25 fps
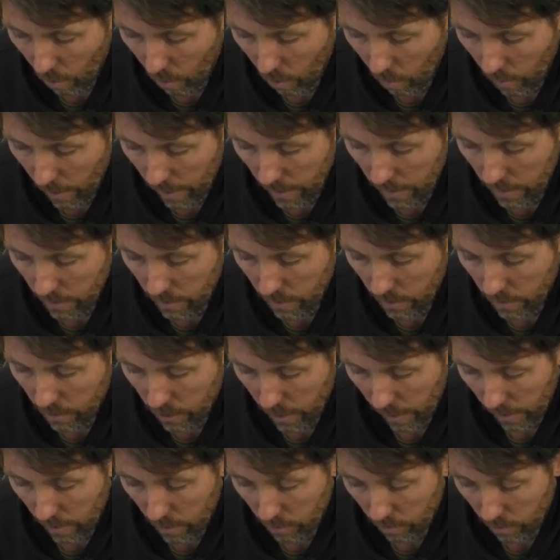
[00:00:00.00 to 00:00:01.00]
Always
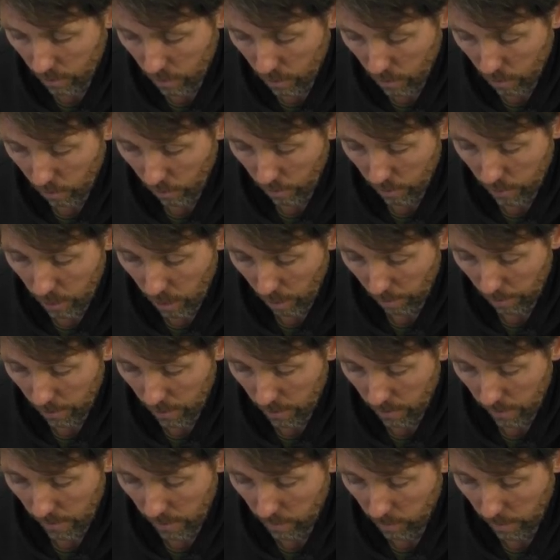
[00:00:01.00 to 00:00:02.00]
check to ensure the
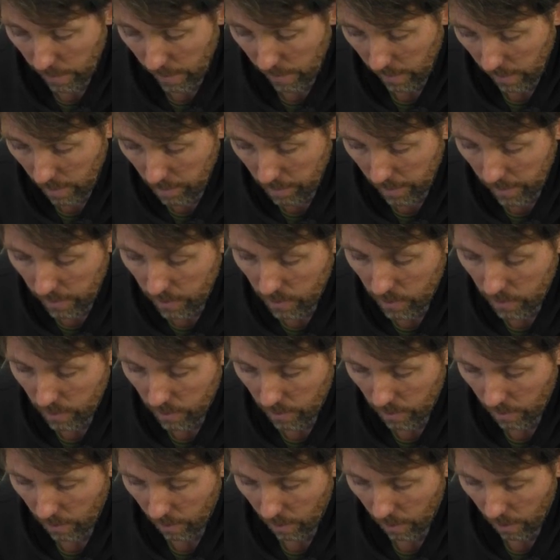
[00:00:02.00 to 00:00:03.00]
geometry is within
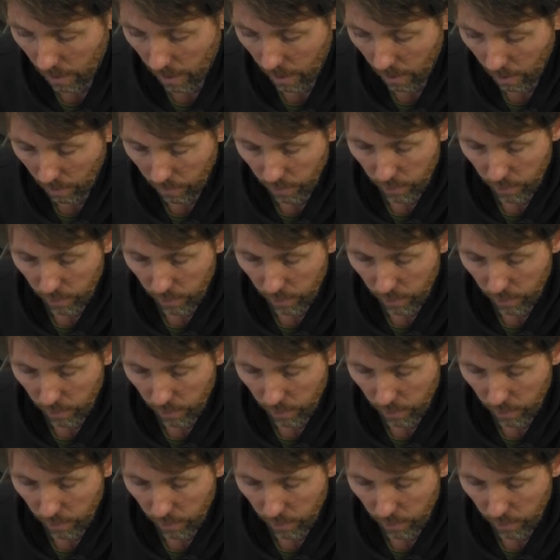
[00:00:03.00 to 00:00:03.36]
limits uh,